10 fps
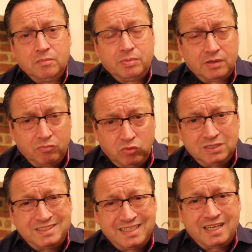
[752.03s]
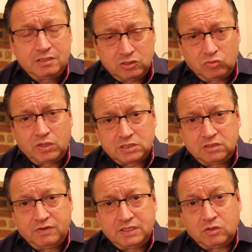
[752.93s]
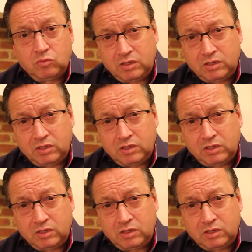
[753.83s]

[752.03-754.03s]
But I want to get direct to vendor.